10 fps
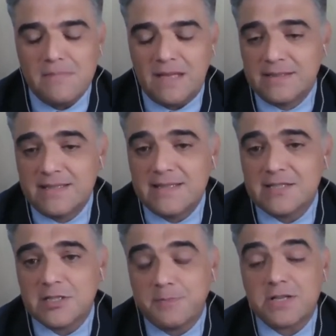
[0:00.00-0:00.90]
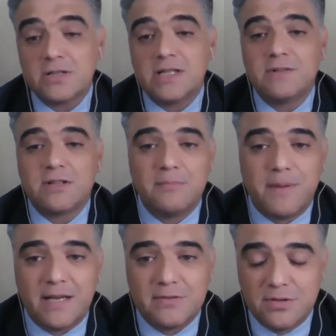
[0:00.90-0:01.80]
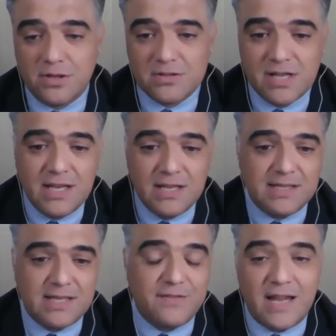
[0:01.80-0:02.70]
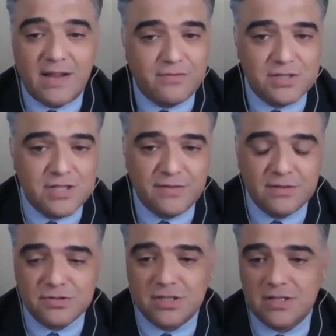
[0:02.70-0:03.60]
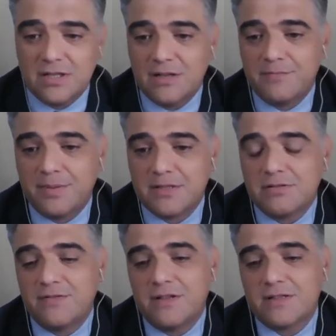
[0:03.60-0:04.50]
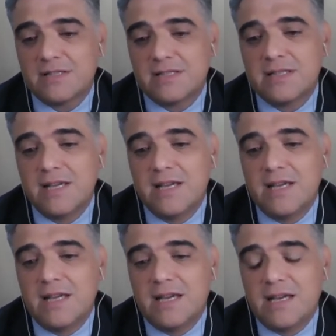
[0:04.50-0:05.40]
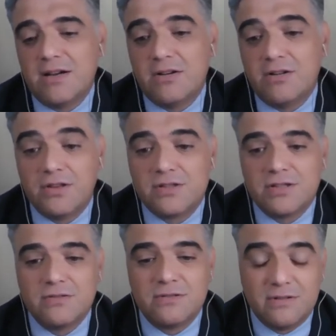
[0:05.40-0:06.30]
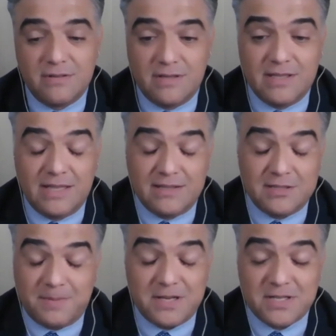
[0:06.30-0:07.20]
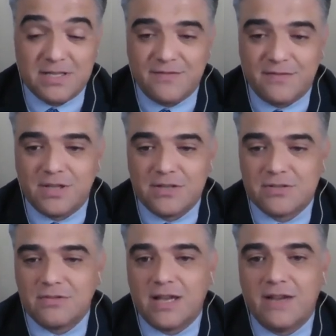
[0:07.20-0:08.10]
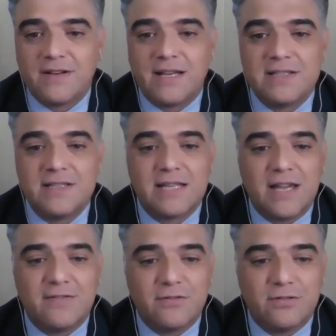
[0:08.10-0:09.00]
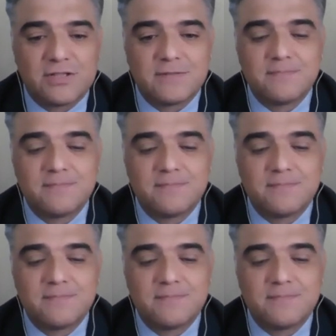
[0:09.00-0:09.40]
disease, especially when compared with those that have an average evolution of pulse rate velocity, or those who, and especially from those who have an ideal life course.